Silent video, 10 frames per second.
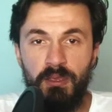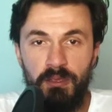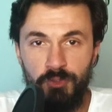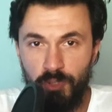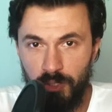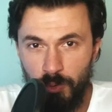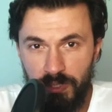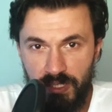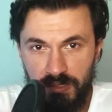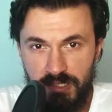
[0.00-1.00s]
You can
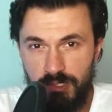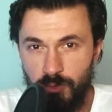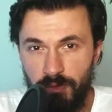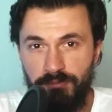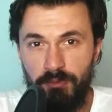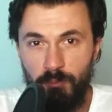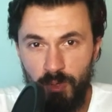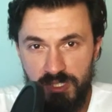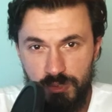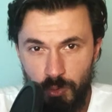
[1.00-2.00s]
only get this scooter from
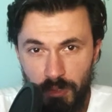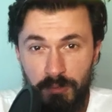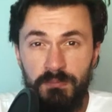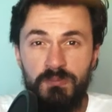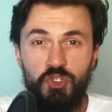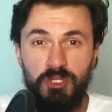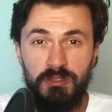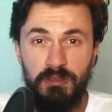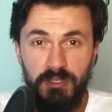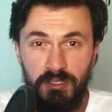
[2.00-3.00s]
one store.
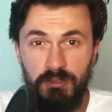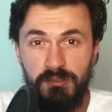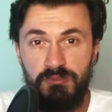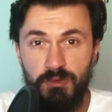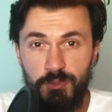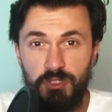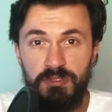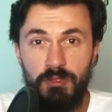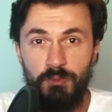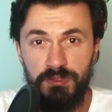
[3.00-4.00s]
Check the link in the
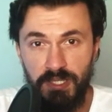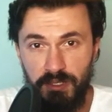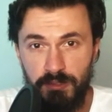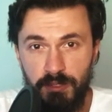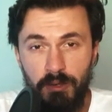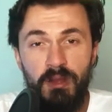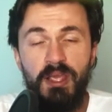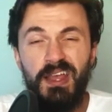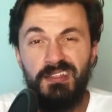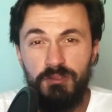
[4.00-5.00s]
description that will take you
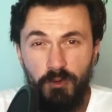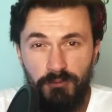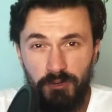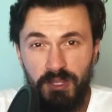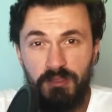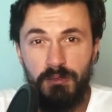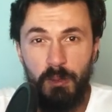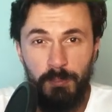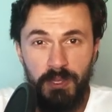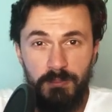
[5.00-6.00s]
there and don't forget
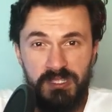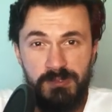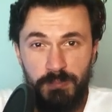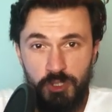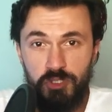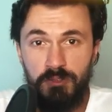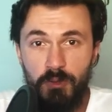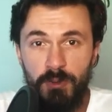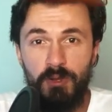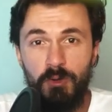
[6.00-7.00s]
to apply my special
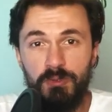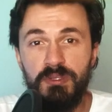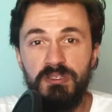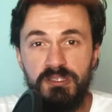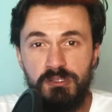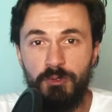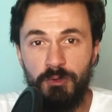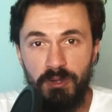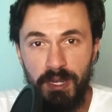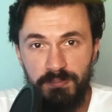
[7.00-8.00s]
coupon code
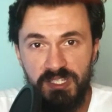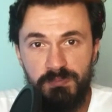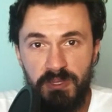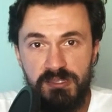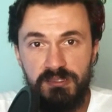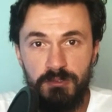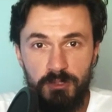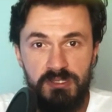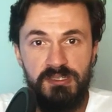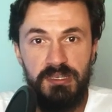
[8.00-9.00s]
eScooter empty space
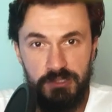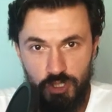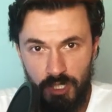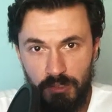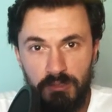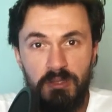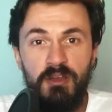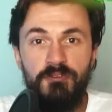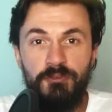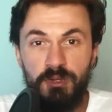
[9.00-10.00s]
nerds at checkout
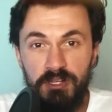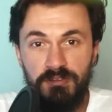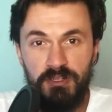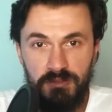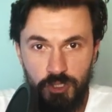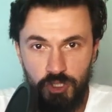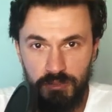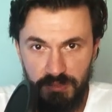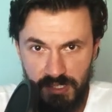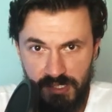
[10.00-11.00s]
for an even
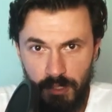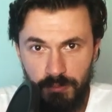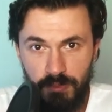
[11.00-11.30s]
additional discount.